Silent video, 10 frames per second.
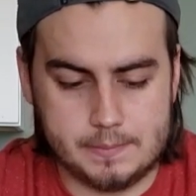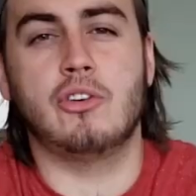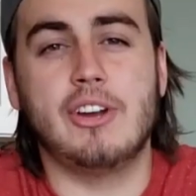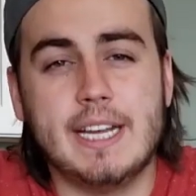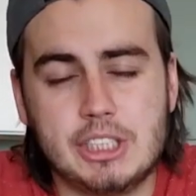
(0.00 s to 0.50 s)

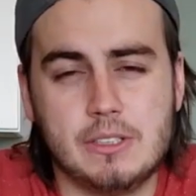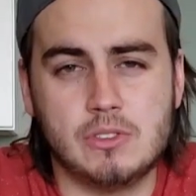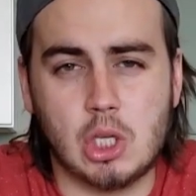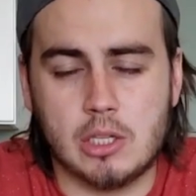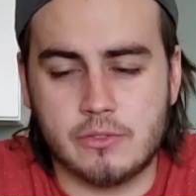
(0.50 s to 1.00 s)
The creation of
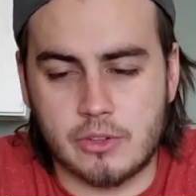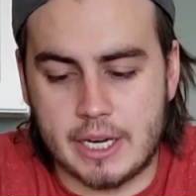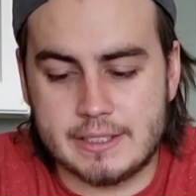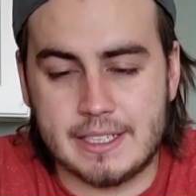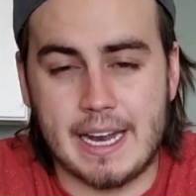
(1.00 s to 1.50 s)
jollof
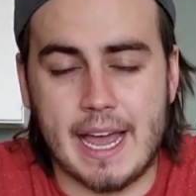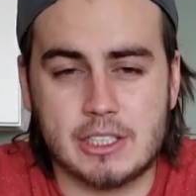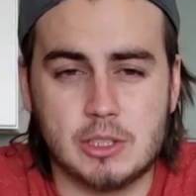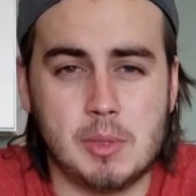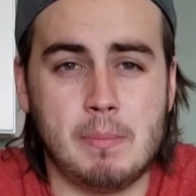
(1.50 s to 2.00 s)
rice can
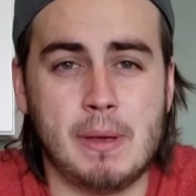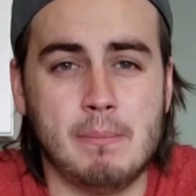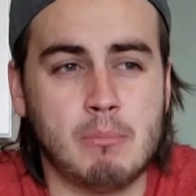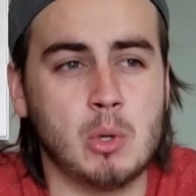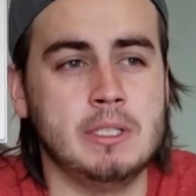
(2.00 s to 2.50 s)
actually be
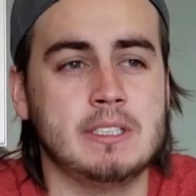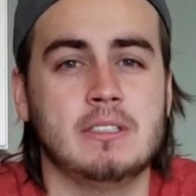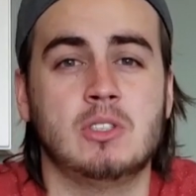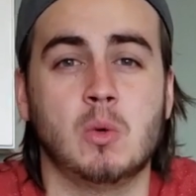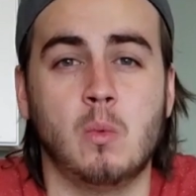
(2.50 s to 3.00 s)

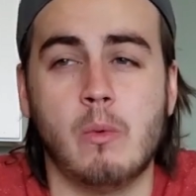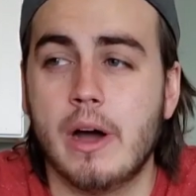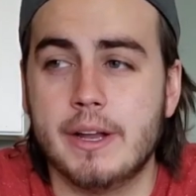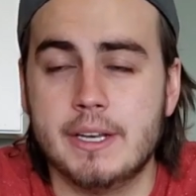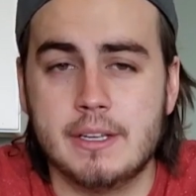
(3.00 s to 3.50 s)
pinpointed to
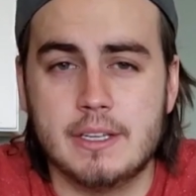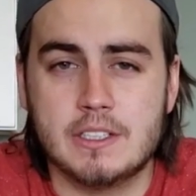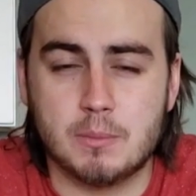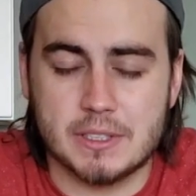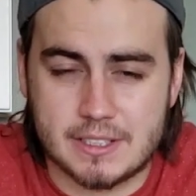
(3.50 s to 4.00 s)
one
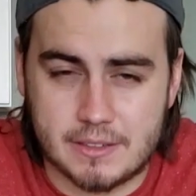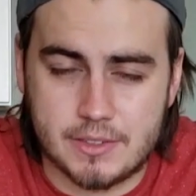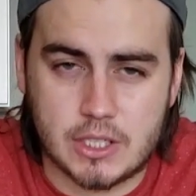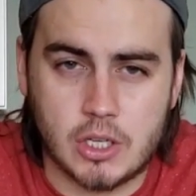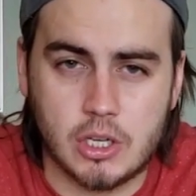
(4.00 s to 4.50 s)

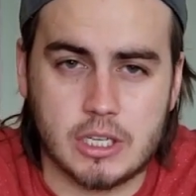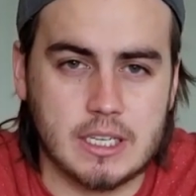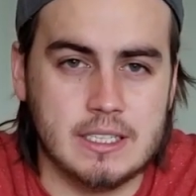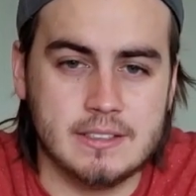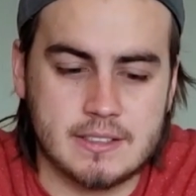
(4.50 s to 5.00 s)
specific
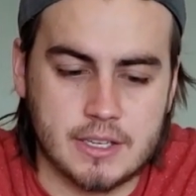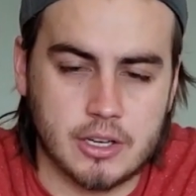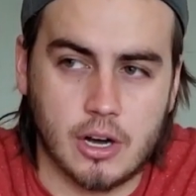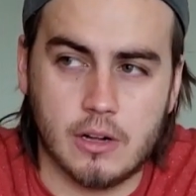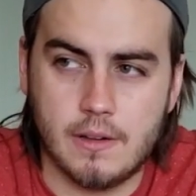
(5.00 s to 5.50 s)
cook in
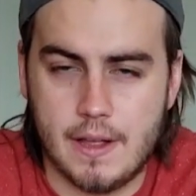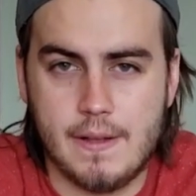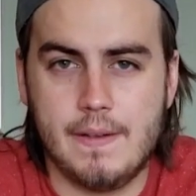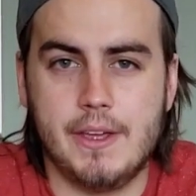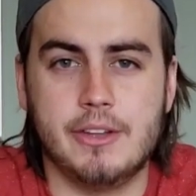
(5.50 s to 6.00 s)
Senegal,
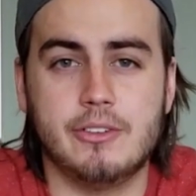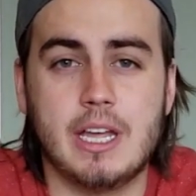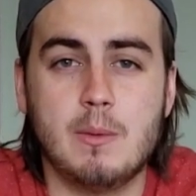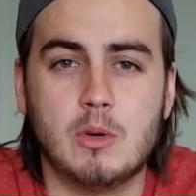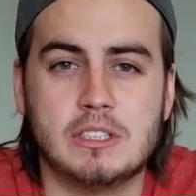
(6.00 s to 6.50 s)
and their
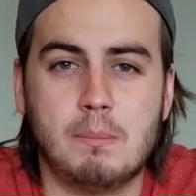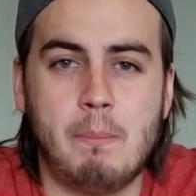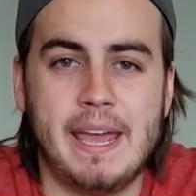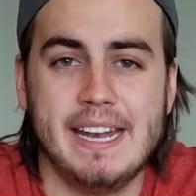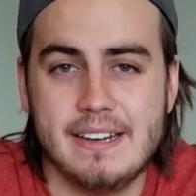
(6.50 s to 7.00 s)
name was
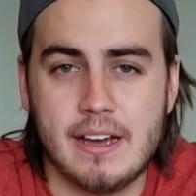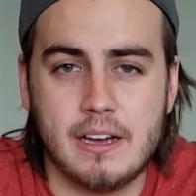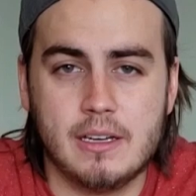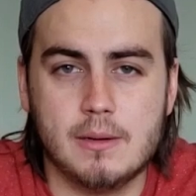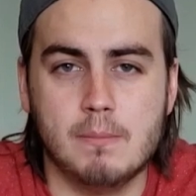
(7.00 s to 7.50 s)

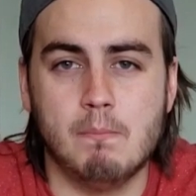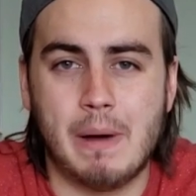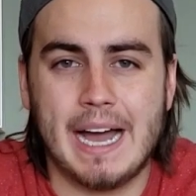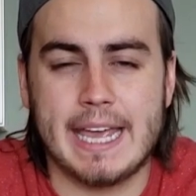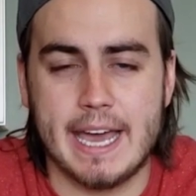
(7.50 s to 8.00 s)
Penda
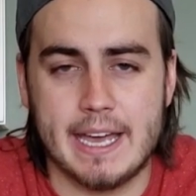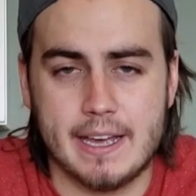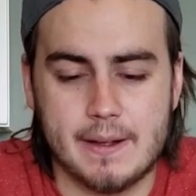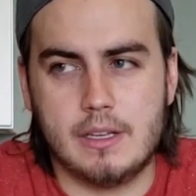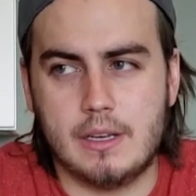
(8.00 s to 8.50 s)

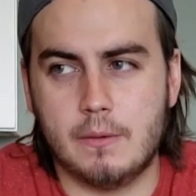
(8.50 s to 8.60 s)
Mbaye.